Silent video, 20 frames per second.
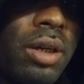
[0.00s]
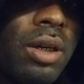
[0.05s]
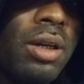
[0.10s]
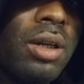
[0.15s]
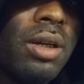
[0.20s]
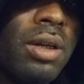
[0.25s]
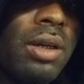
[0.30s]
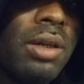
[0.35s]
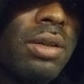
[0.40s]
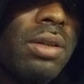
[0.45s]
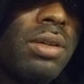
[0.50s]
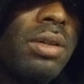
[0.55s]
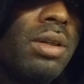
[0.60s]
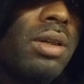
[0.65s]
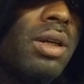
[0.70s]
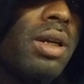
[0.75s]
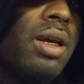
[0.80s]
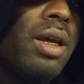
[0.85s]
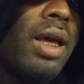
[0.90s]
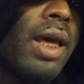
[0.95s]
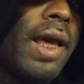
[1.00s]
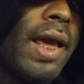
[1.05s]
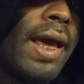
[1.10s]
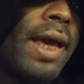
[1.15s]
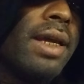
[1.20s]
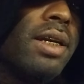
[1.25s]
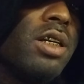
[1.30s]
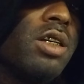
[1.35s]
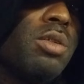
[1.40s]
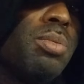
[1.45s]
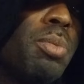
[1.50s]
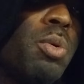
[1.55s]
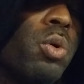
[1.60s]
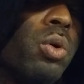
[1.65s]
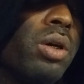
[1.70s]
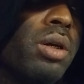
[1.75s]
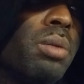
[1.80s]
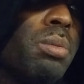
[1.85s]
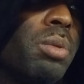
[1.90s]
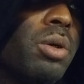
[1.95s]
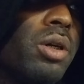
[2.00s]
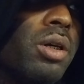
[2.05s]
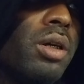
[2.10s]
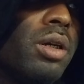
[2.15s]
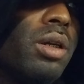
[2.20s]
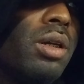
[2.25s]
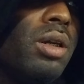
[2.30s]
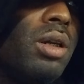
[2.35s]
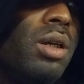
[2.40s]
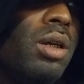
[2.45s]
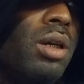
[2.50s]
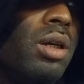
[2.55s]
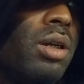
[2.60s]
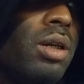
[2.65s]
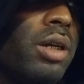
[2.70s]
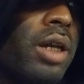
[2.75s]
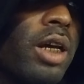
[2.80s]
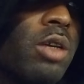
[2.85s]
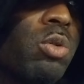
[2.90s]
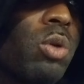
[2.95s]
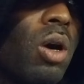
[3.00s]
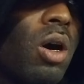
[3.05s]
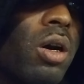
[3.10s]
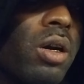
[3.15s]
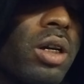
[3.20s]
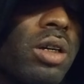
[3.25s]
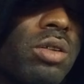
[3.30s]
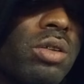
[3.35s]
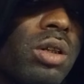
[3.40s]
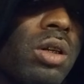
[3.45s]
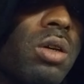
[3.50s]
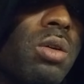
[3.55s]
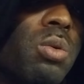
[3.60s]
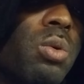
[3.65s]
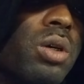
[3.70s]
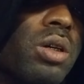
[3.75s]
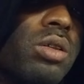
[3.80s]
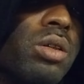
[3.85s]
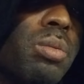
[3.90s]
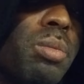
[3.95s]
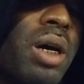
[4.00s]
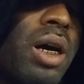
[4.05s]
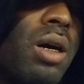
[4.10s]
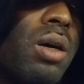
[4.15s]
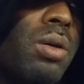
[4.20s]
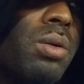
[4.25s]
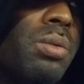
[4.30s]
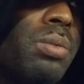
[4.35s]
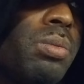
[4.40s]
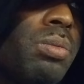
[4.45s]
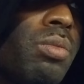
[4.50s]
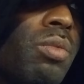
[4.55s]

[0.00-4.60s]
in at this point. But that's what all that stuff was about.